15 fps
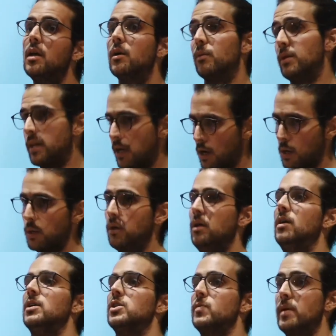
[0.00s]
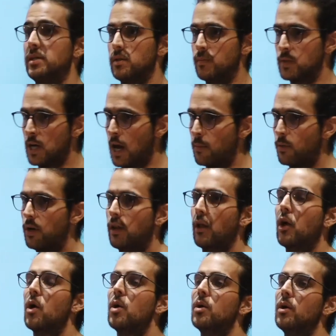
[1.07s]
Read the code, spend some time reading the
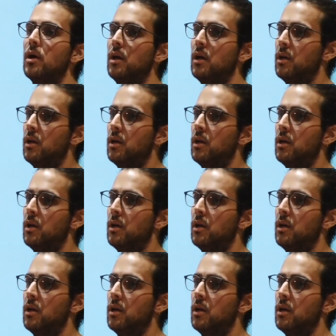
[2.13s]
code.